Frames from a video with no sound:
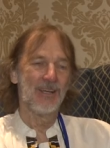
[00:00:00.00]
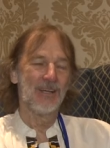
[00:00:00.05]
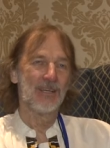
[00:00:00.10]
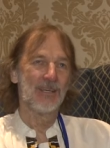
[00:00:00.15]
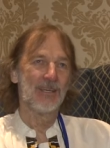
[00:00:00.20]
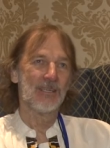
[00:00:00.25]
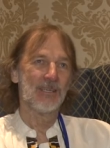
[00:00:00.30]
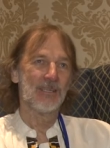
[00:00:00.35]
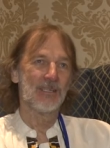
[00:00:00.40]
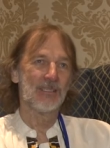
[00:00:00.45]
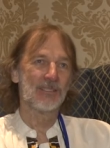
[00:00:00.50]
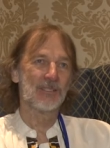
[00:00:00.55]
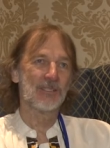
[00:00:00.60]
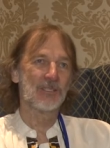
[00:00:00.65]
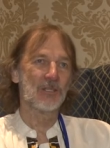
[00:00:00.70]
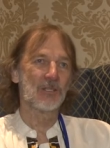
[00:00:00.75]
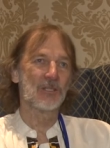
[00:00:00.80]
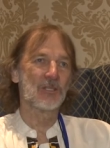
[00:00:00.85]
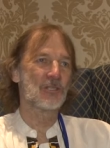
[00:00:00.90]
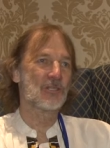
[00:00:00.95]
Uh,
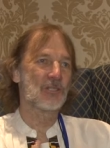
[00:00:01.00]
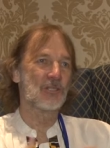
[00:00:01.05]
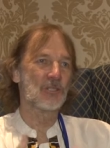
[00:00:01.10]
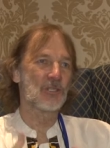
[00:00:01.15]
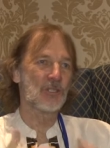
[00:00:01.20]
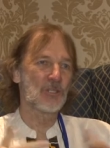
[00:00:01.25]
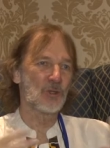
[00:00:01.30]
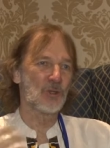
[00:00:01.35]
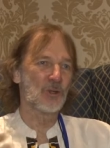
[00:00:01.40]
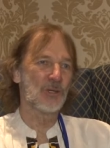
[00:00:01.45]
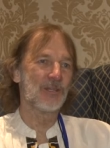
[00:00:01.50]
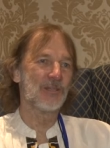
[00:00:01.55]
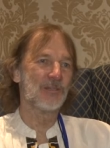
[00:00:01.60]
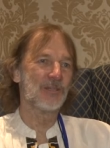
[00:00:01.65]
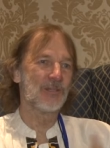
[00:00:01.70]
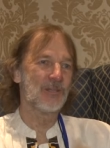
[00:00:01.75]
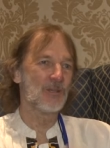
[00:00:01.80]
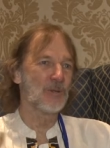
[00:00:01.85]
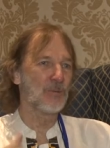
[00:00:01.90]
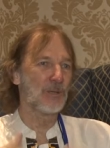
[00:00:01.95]
so it's destroyed
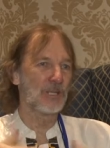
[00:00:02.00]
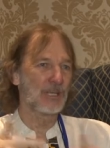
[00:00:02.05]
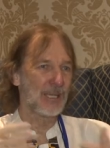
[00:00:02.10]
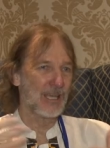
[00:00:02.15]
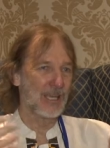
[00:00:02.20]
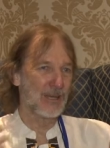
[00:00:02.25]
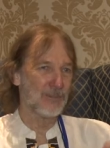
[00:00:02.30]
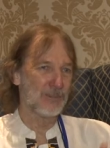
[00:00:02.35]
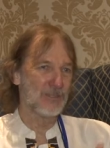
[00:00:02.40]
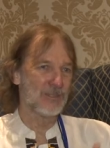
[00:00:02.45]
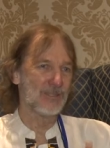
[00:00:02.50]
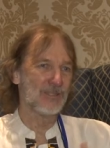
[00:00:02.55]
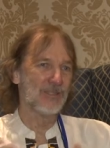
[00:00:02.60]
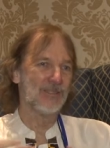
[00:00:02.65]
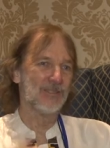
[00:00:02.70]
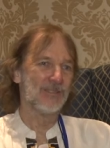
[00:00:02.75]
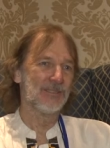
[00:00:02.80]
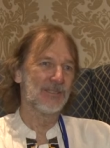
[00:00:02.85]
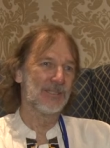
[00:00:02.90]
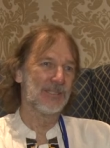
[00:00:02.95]
the human capital.
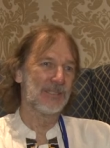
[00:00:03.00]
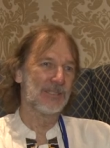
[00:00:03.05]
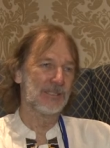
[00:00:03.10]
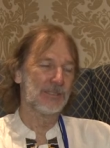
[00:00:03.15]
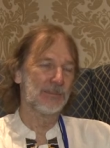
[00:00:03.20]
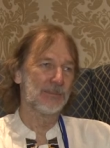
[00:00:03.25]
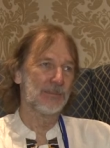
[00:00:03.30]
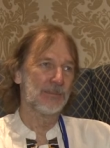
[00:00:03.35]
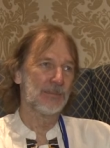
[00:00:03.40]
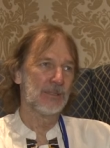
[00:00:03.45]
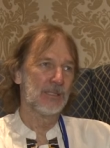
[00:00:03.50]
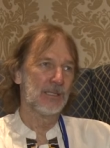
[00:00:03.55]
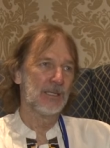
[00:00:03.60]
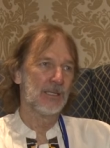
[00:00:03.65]
Um,